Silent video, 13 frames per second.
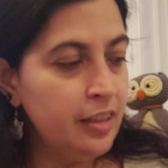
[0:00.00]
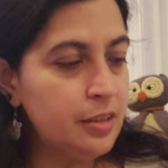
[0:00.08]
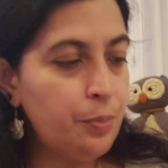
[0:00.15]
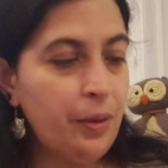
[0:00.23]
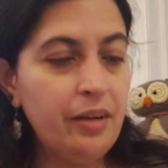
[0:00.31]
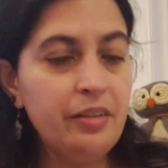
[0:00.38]
It's
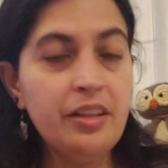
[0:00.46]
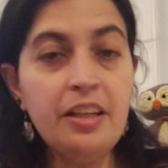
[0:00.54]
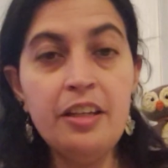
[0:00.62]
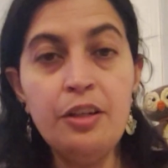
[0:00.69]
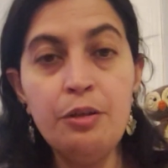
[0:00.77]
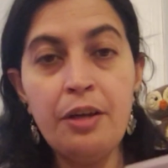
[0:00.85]

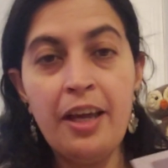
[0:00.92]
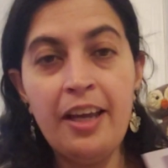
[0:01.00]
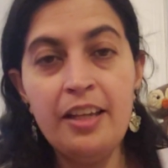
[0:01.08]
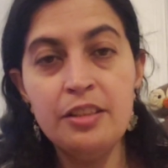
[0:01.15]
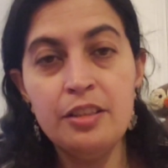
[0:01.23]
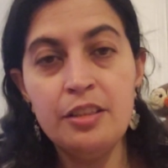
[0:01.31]
apparently in
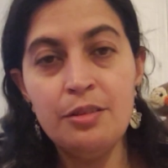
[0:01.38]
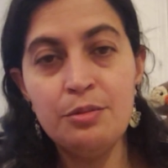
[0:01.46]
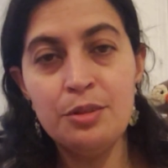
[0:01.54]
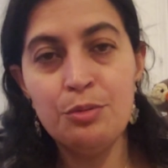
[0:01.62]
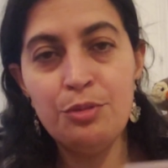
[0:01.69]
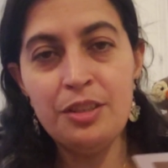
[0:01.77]
UK
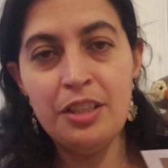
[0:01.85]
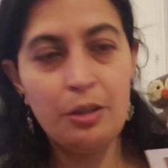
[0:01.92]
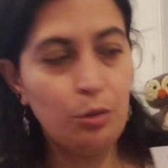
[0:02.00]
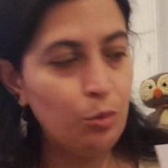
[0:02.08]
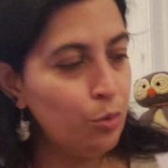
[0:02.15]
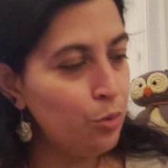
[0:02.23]
terms. Really
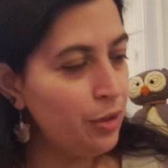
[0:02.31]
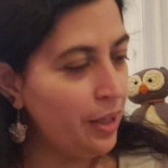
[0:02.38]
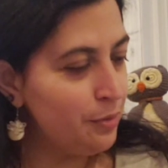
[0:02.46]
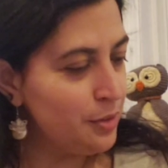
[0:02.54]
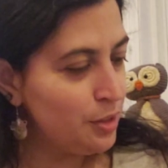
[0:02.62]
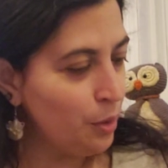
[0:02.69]
cool.
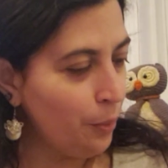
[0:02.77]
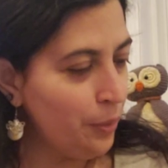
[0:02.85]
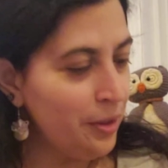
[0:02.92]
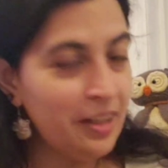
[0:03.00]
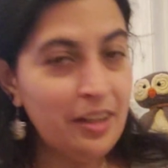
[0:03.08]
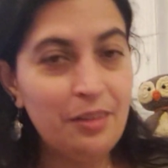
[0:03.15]
That was so
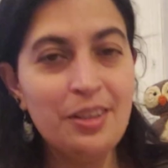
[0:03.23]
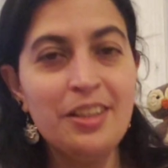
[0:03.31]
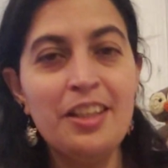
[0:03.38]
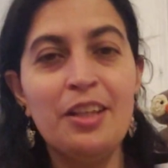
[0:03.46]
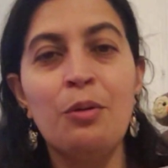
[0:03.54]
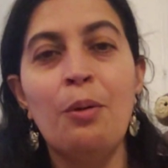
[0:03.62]
pretty.
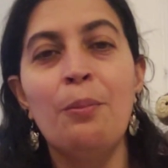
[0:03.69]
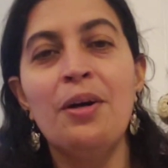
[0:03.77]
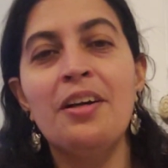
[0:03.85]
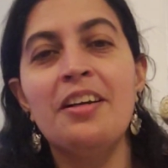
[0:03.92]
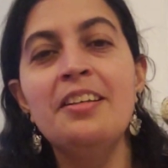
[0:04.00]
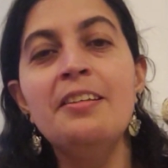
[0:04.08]
Really cool
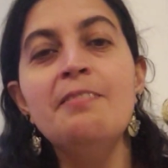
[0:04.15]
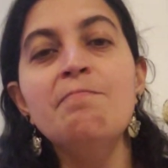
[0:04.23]
book.